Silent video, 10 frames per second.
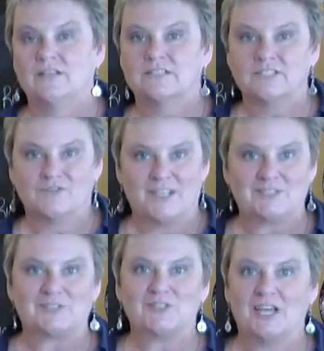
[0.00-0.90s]
let's
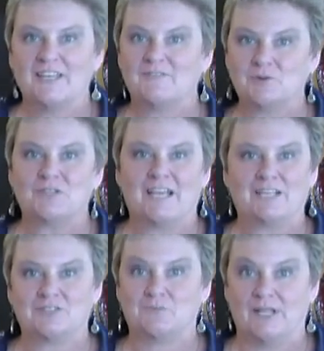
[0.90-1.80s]
face it, not everyone
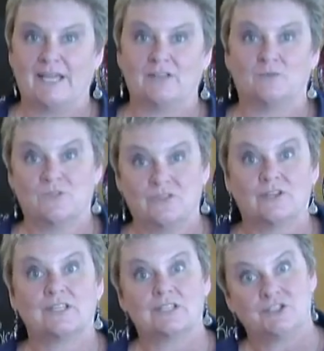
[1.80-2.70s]
has a plan on when they're
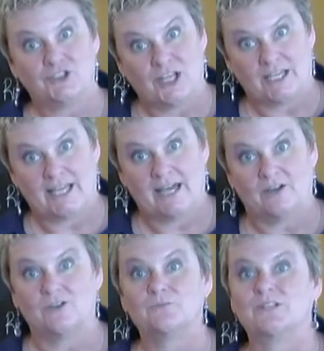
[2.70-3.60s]
going to check
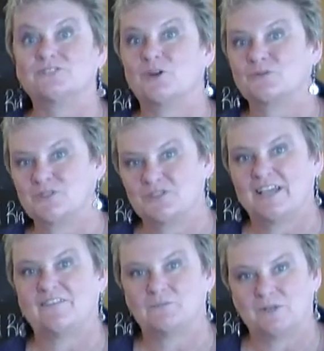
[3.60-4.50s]
out, but it's always good to
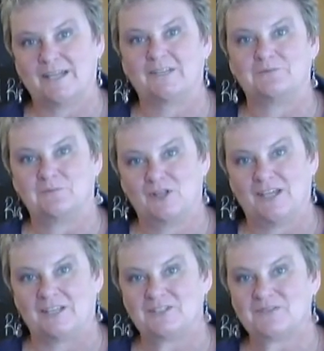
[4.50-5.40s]
have a plan in
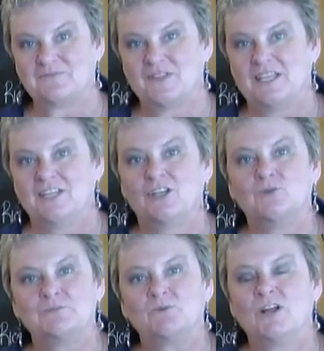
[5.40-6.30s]
place. You know,
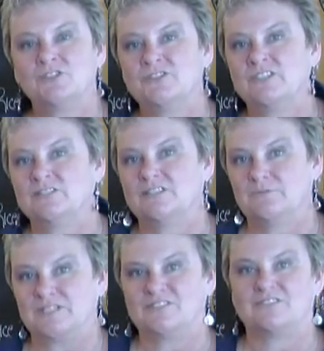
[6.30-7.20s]
we've been watching the
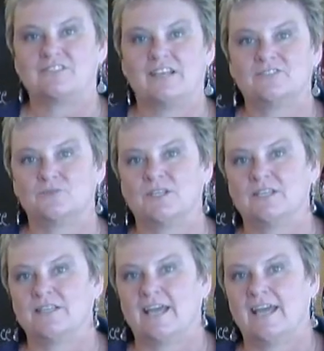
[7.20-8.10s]
Olympics this last
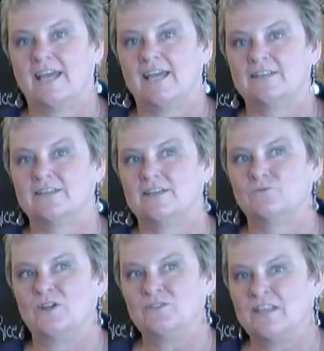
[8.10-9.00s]
week, and
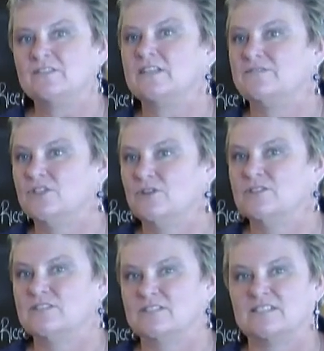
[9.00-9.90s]
one thing that I've
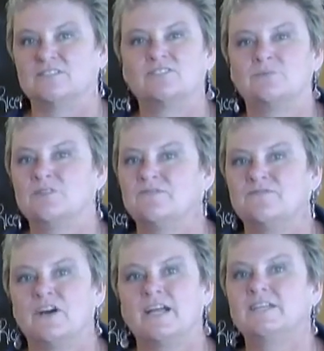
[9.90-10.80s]
noticed is that some of the
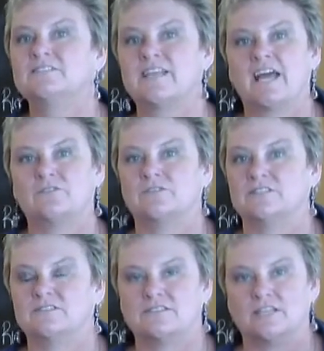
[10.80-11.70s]
finest
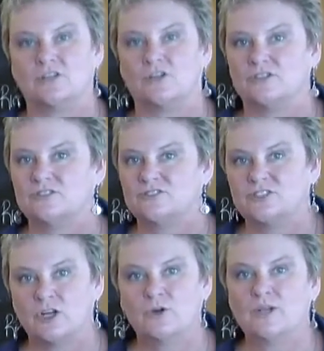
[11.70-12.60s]
athletes that are
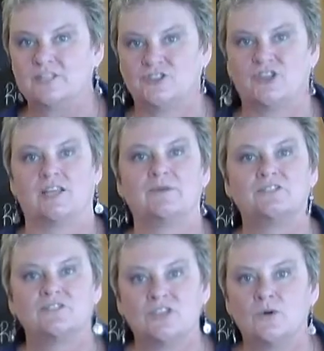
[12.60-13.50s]
so in shape
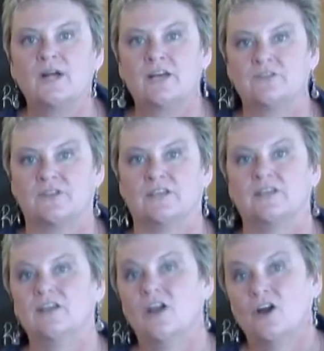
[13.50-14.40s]
and so healthy
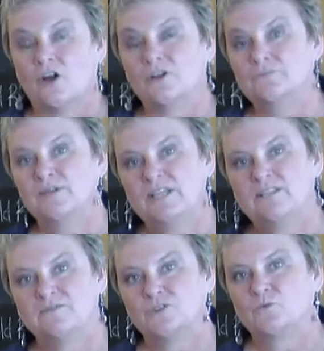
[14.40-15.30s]
are
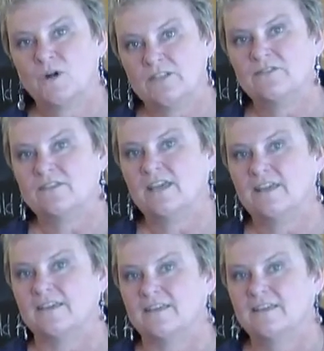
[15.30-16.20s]
competing for one
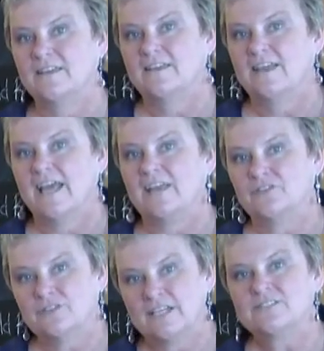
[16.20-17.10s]
thing. And
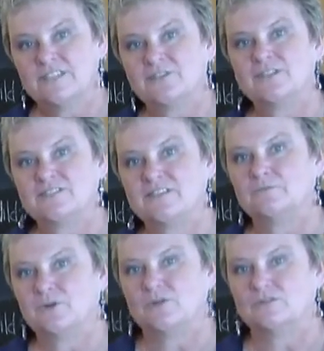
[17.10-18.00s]
the lesson here is
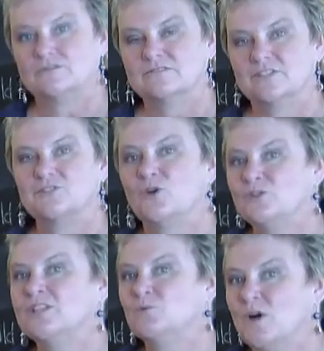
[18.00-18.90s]
simple there's
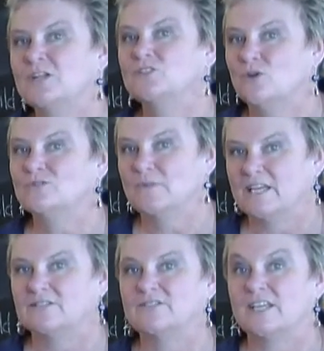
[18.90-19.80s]
only one gold
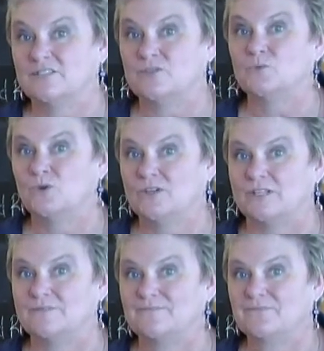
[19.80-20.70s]
medal that is
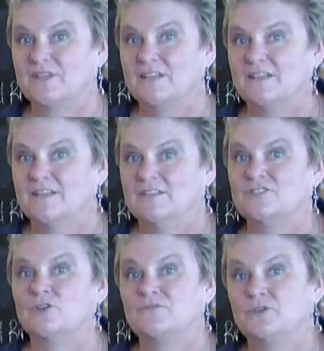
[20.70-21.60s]
awarded.
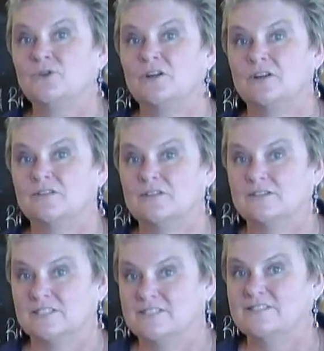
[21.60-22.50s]
So if you are
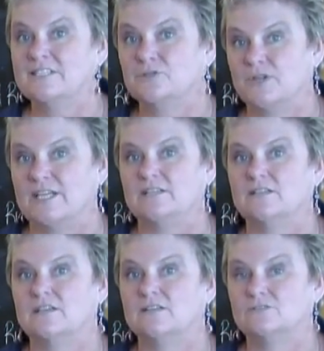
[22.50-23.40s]
considering
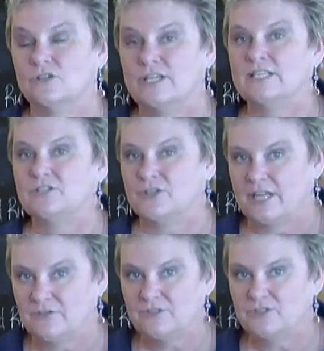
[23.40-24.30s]
looking at your
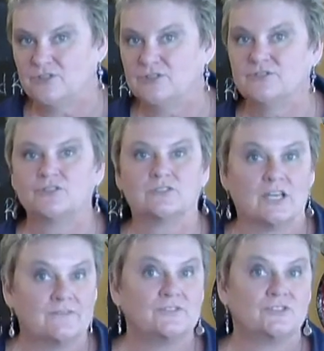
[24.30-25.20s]
health insurance or your
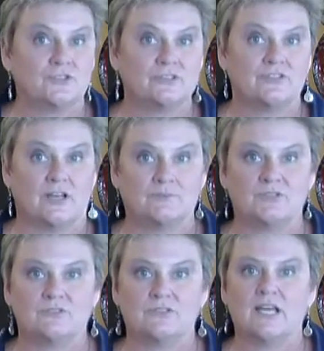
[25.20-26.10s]
life insurance
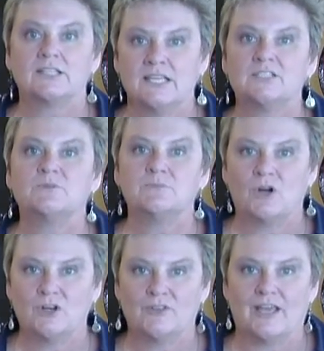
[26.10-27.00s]
options, I'd like to be
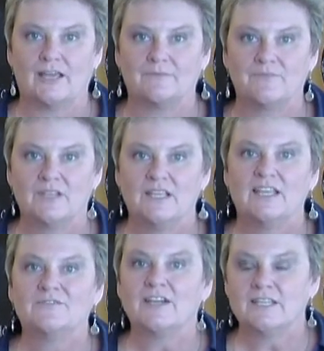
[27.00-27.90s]
part of that.
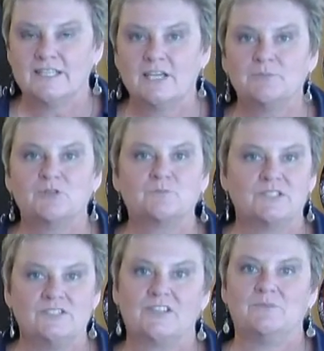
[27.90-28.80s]
If I can help you,
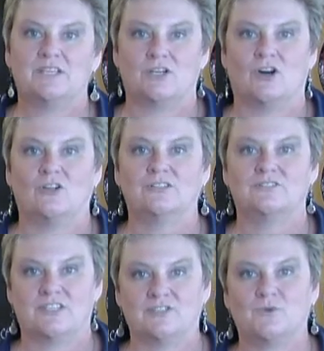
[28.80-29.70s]
please give me a call at
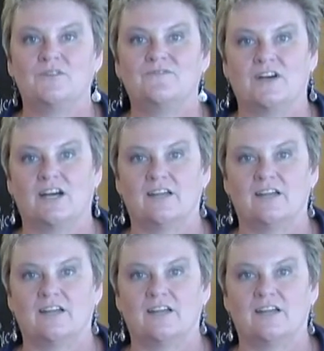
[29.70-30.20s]
615